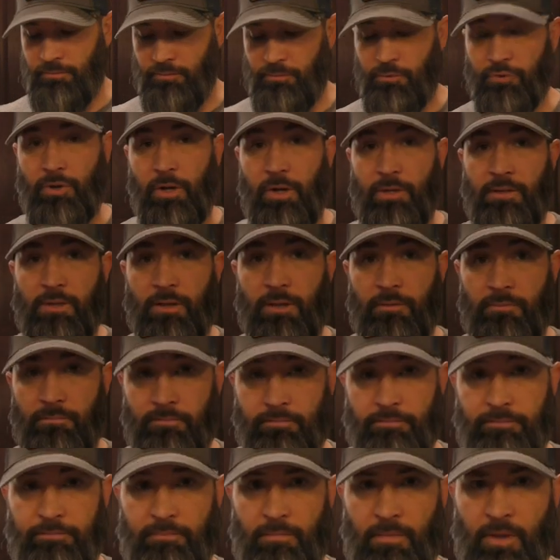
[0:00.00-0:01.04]
dressing,
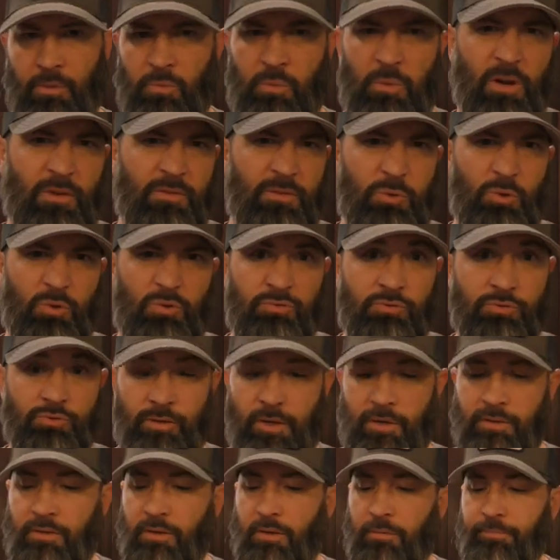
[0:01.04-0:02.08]
waffle
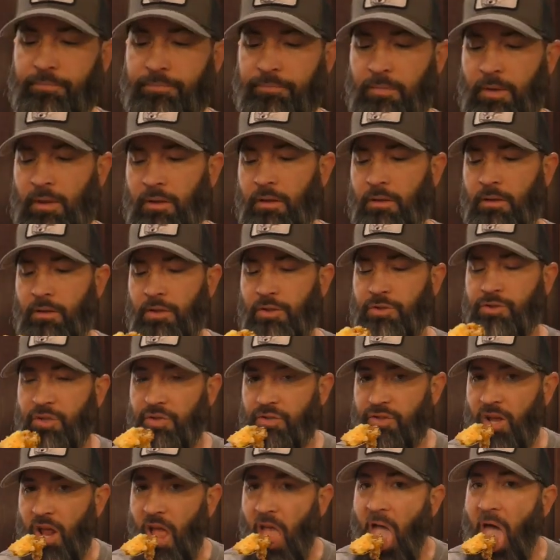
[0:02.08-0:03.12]
dressing, let's
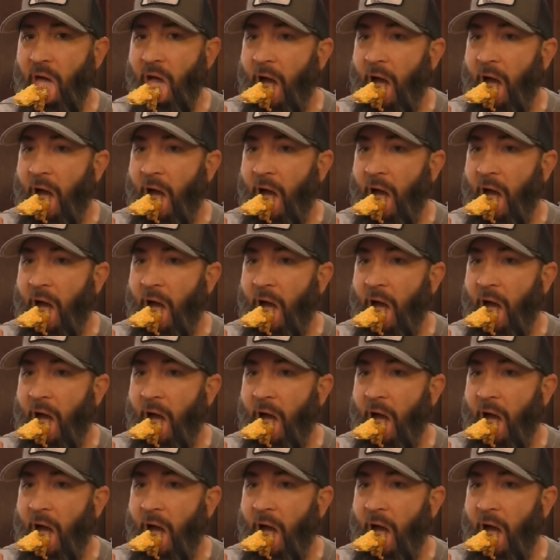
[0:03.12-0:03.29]
just say.